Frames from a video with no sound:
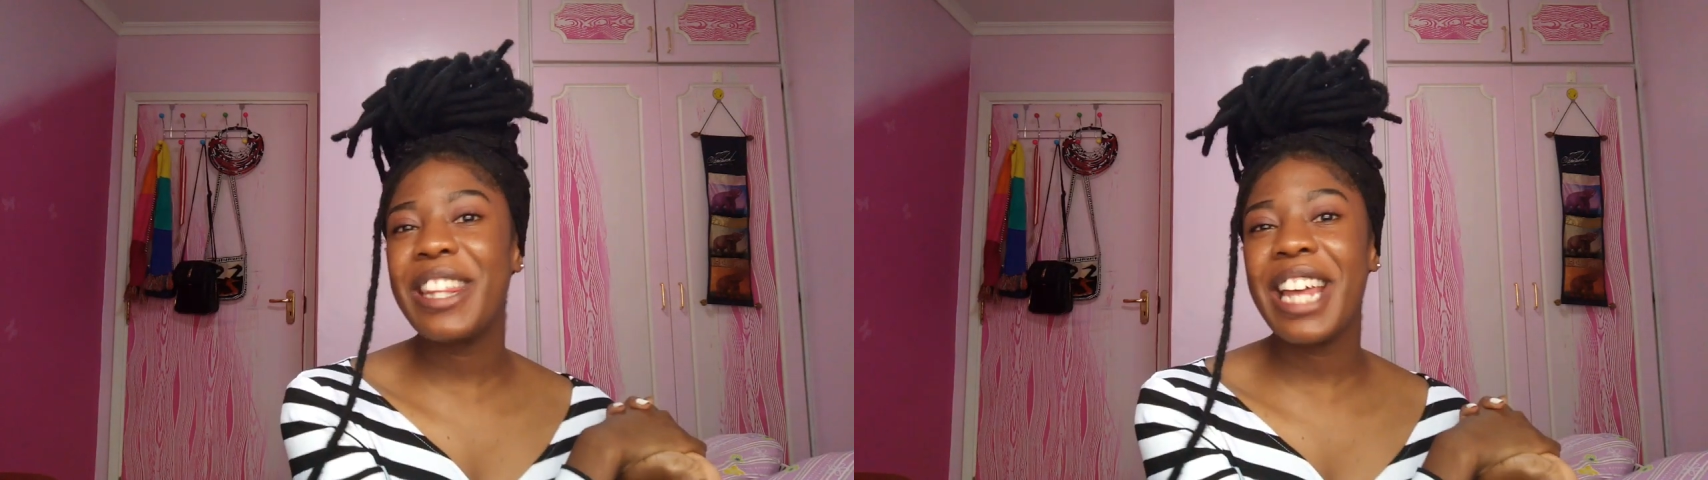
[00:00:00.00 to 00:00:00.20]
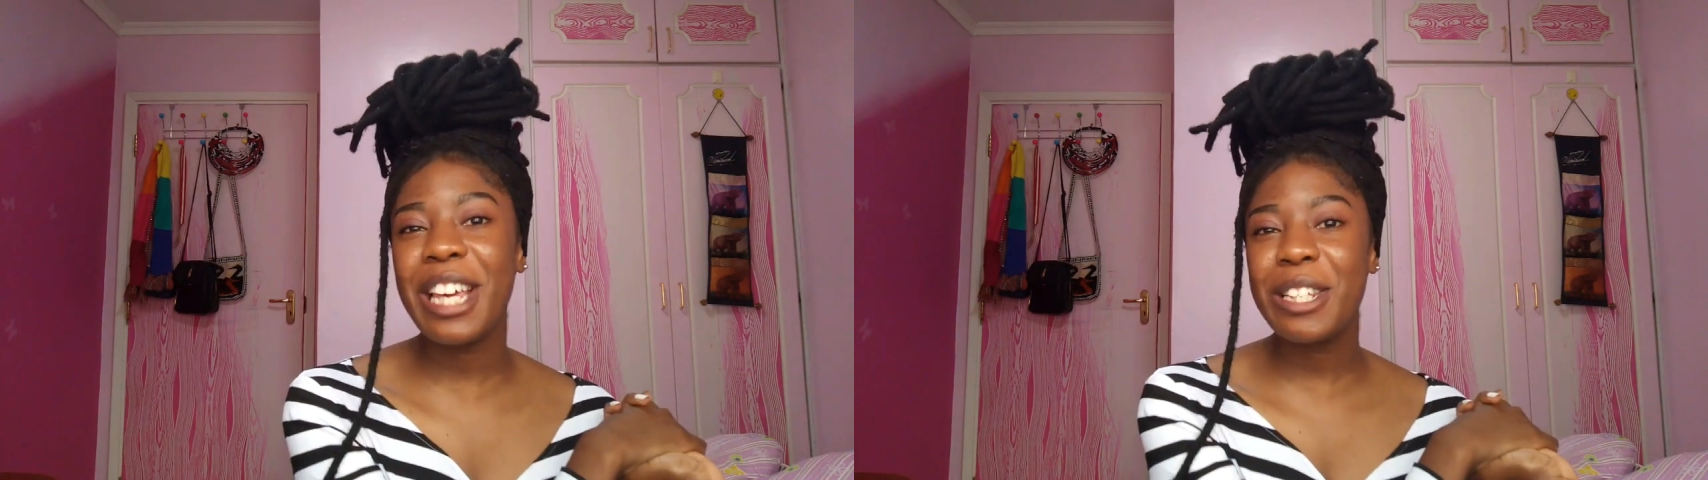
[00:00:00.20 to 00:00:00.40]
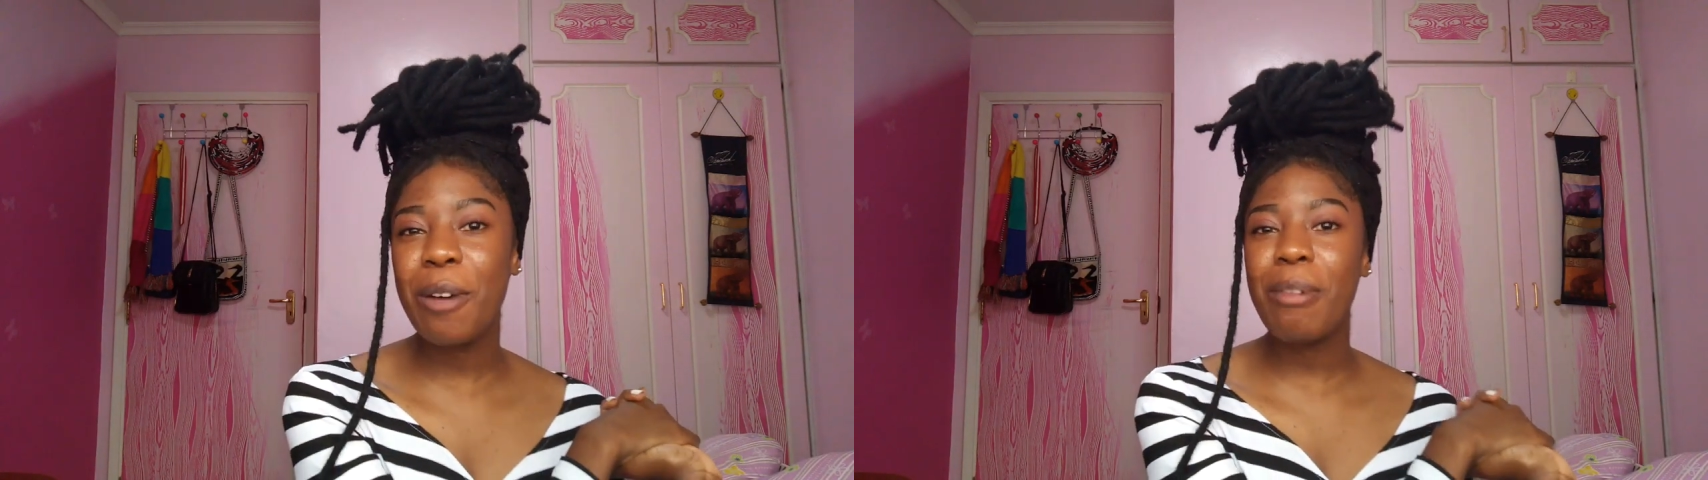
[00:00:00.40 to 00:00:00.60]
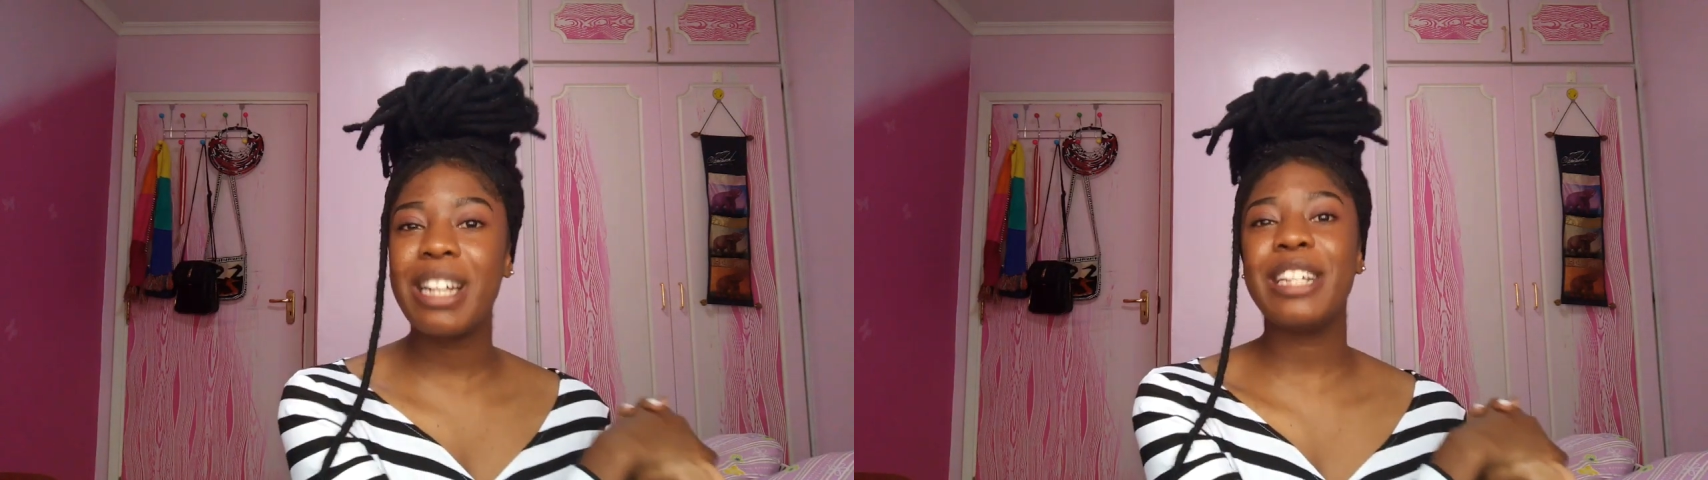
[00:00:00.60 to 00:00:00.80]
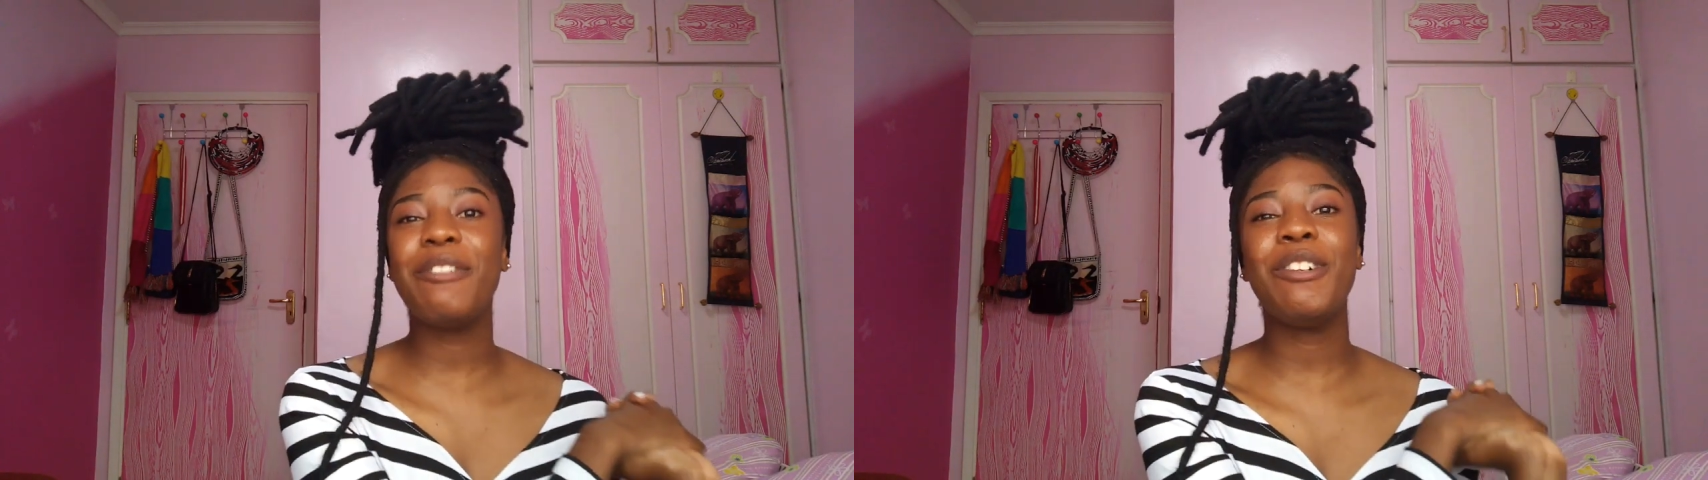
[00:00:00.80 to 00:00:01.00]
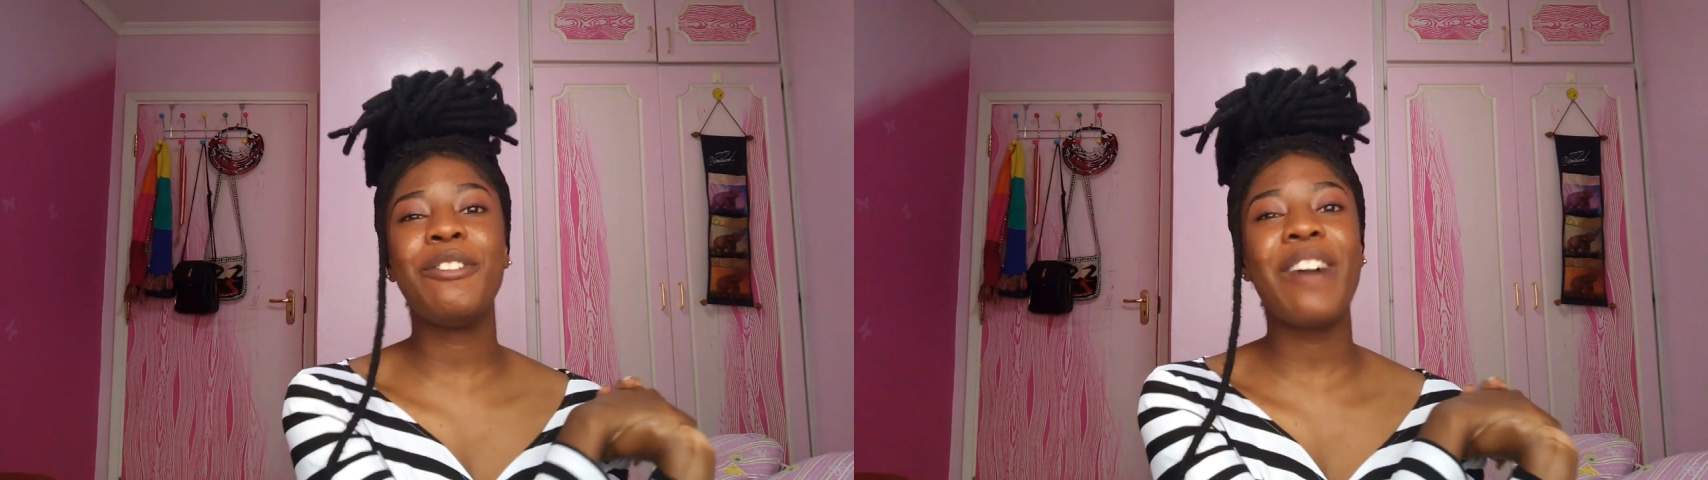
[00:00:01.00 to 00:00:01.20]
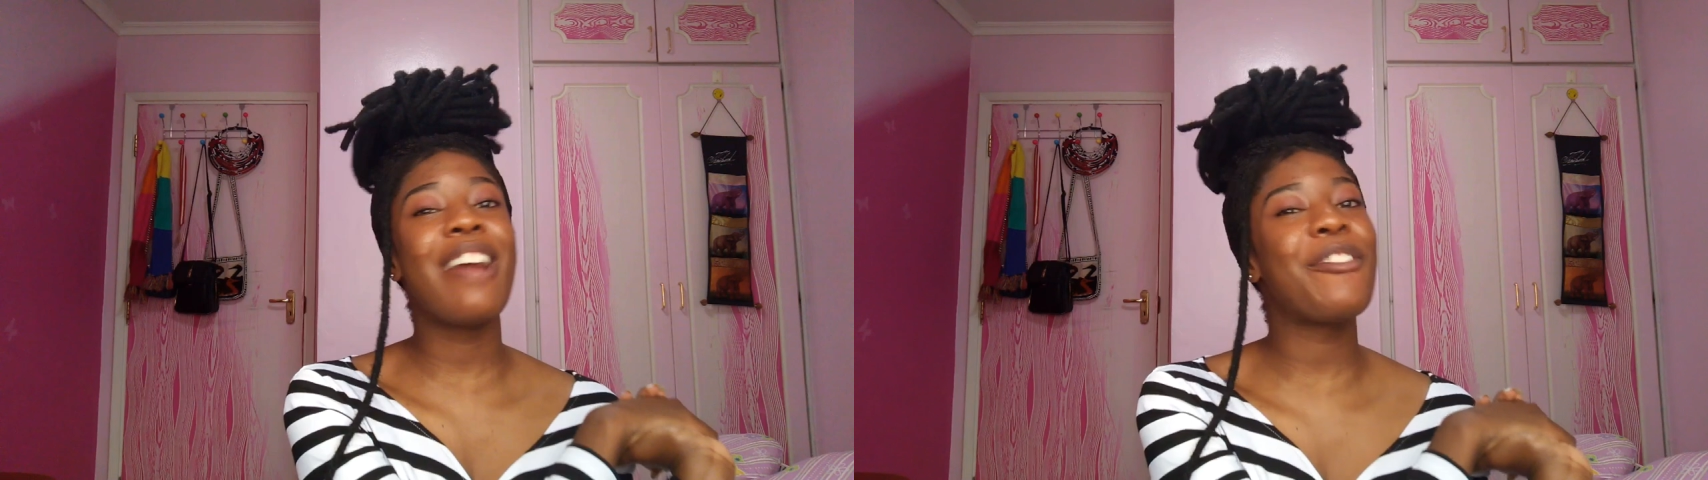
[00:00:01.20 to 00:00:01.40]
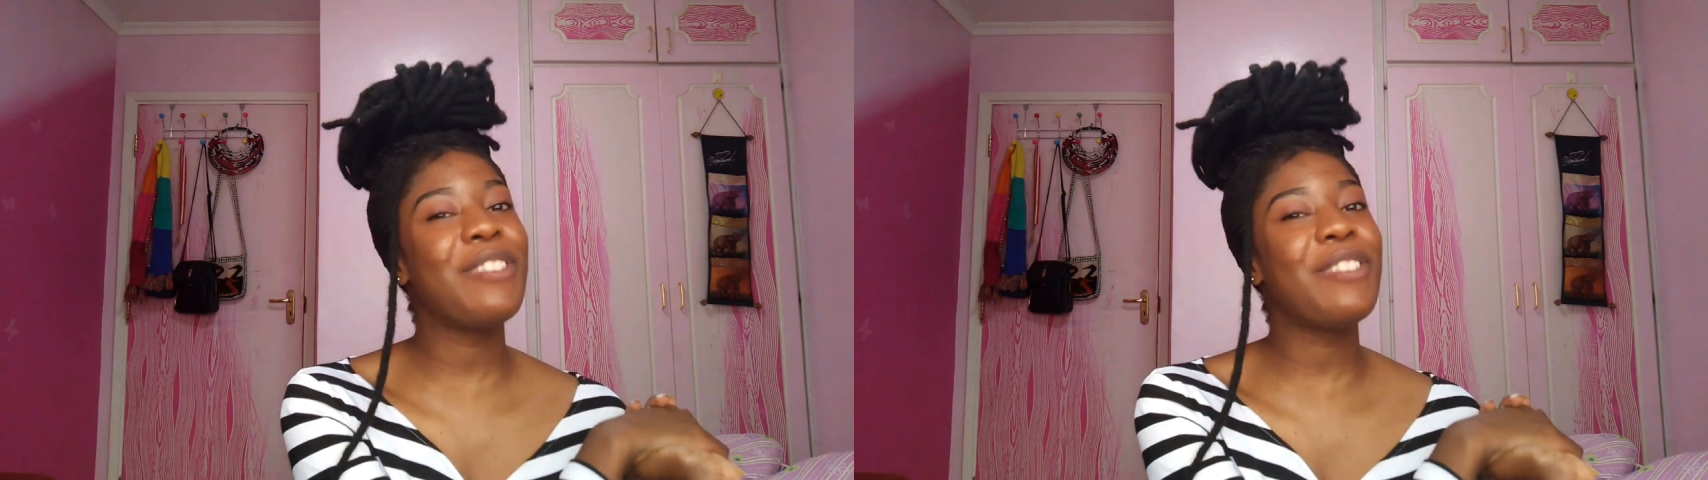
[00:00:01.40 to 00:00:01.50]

Thank you so much if you've